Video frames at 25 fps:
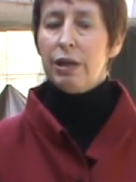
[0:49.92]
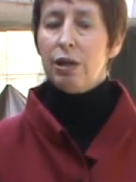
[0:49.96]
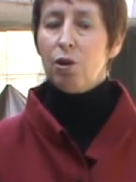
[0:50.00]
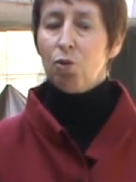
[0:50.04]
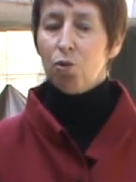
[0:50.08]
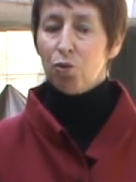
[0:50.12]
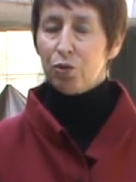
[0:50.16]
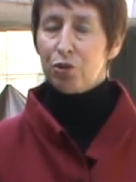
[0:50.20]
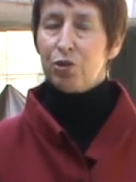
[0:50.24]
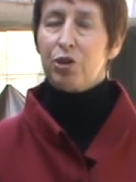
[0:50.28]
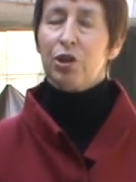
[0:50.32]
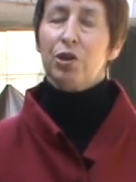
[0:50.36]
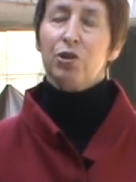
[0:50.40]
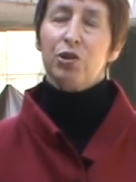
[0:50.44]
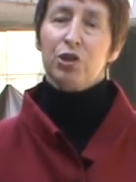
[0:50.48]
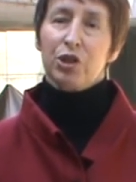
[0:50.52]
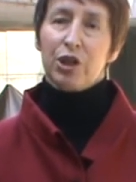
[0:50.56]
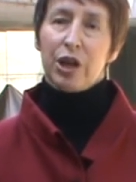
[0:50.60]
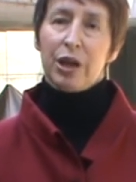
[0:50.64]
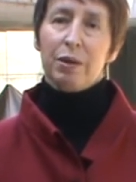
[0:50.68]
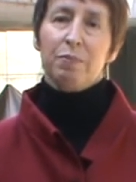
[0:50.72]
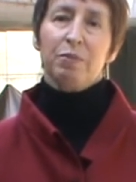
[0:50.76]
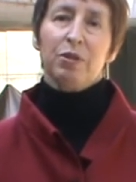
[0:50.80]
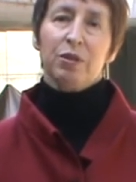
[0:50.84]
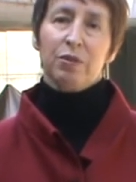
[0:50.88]
also
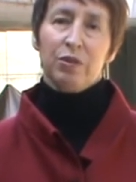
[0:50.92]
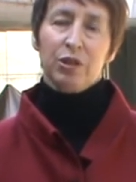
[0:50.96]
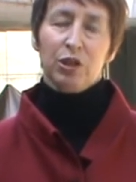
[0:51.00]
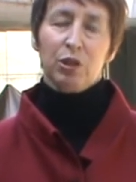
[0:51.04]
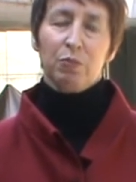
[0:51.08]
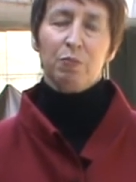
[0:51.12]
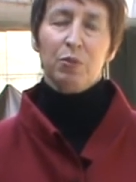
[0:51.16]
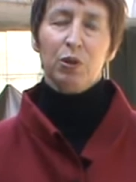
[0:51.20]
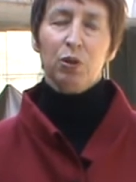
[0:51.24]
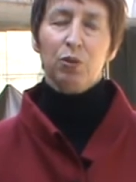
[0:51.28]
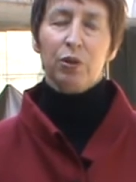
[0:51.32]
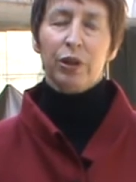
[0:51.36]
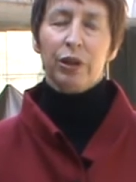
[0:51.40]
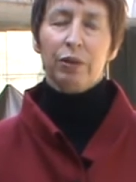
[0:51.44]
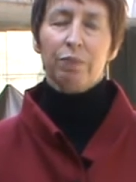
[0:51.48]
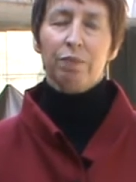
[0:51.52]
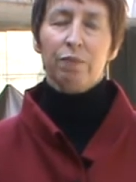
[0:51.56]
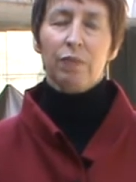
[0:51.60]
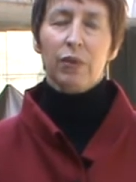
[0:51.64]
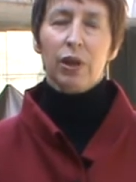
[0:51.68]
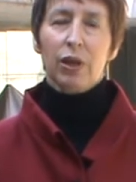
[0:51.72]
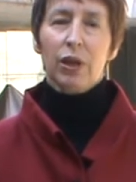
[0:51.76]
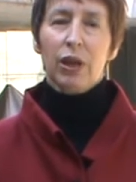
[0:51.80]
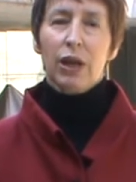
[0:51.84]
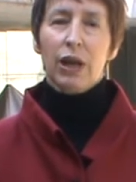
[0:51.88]
shaped this building.
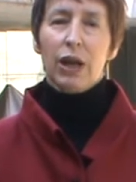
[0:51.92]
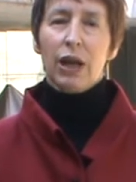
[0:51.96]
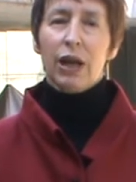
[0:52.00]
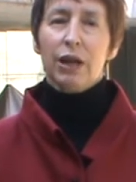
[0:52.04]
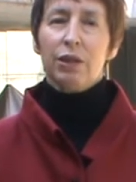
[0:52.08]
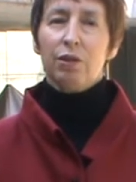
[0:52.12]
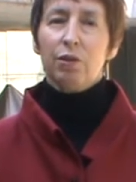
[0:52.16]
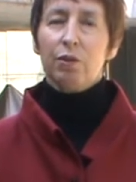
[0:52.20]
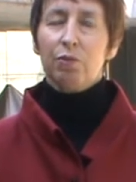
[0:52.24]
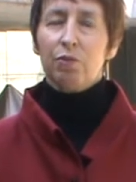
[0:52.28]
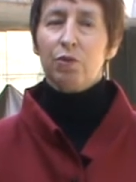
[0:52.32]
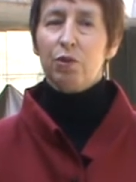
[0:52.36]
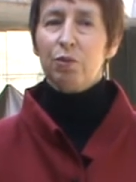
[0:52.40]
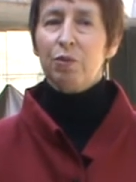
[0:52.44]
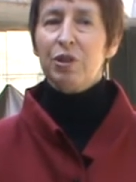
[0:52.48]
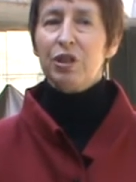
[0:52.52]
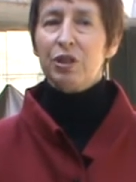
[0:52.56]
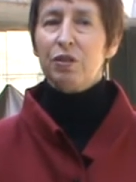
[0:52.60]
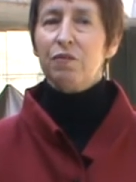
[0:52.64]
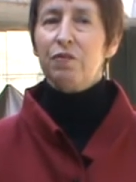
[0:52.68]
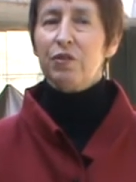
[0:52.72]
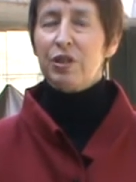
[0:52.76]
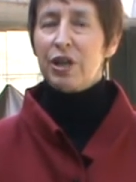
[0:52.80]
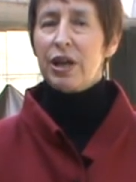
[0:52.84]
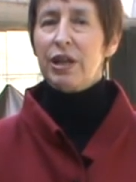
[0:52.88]
And the
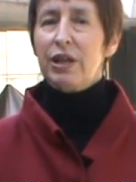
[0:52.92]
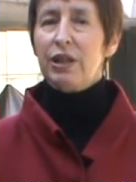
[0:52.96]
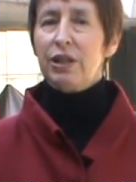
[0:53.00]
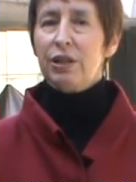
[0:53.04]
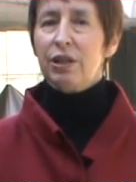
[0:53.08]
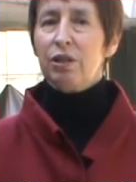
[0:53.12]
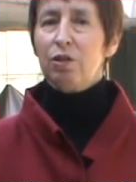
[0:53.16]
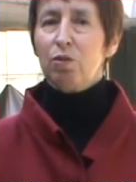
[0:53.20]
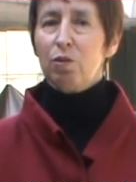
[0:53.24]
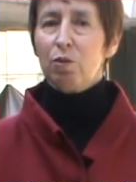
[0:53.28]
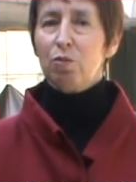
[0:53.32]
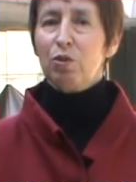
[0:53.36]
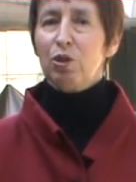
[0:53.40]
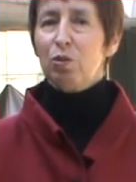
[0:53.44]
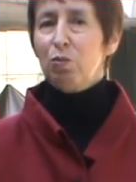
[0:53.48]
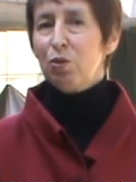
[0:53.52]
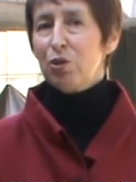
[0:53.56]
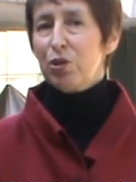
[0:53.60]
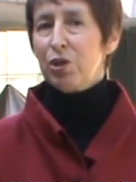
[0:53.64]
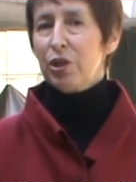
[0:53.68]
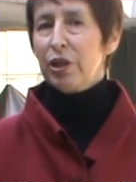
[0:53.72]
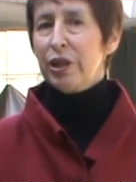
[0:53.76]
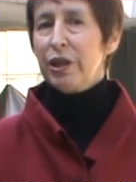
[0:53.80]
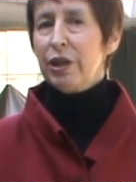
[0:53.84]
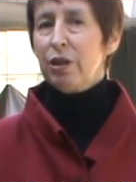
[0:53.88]
reason for that is that it was a
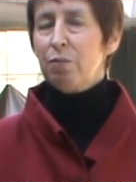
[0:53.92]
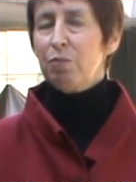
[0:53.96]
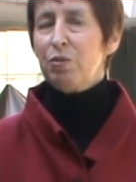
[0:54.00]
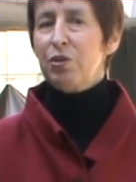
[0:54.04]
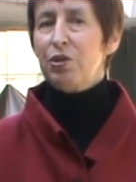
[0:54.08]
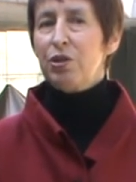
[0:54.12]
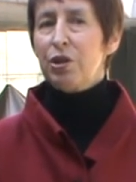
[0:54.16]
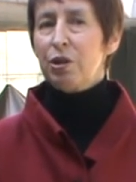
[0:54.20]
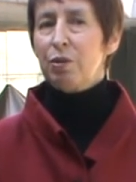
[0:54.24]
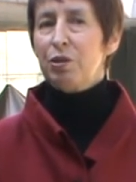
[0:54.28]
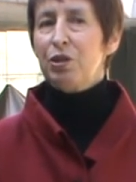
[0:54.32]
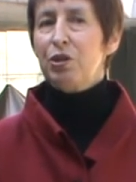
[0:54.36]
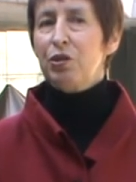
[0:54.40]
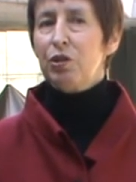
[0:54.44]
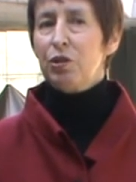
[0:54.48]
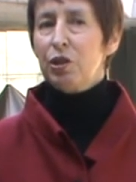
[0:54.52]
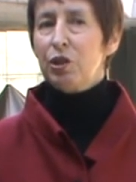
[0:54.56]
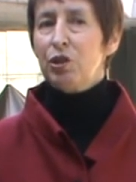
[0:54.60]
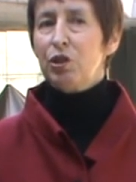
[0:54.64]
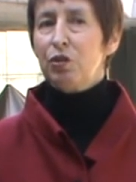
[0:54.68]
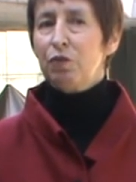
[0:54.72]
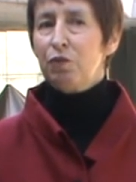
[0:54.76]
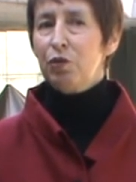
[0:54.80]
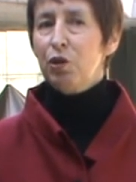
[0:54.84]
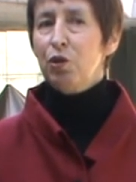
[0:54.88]
mausoleum, and so
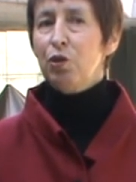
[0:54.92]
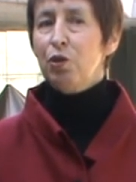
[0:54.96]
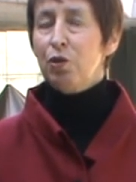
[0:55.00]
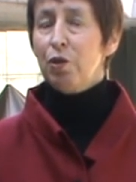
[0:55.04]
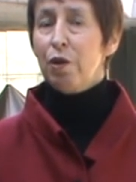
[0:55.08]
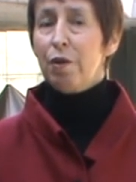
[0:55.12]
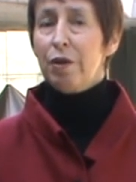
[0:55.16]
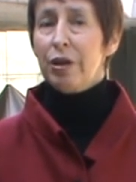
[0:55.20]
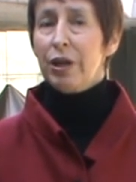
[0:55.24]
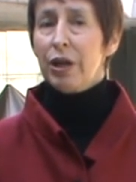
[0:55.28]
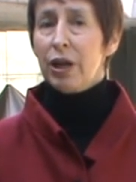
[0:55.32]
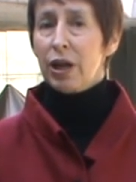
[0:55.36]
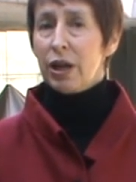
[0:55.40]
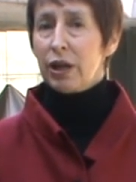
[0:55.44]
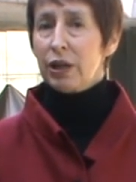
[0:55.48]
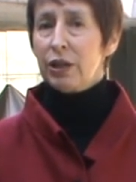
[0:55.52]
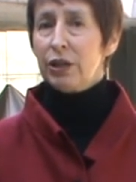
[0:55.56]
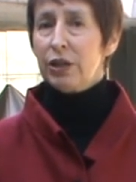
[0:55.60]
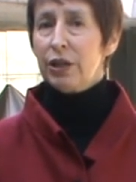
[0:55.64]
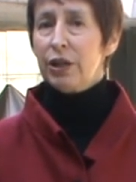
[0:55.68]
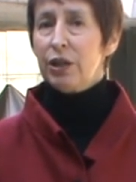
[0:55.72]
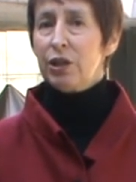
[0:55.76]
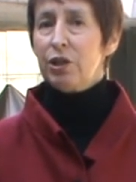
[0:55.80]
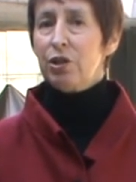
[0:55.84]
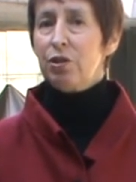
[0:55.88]
it's funerary
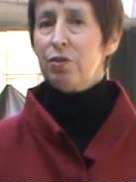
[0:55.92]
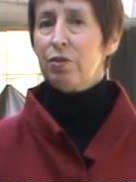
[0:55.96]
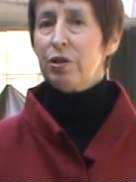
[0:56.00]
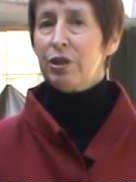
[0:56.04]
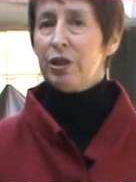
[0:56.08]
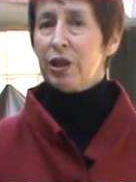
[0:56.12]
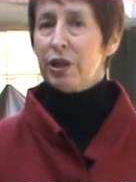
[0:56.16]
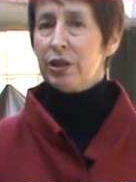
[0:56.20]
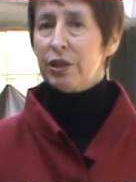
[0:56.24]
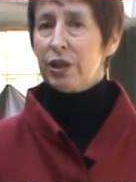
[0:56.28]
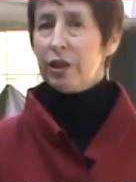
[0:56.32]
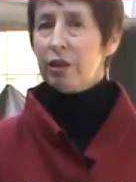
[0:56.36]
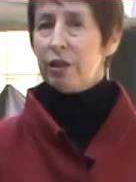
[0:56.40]
architecture. It has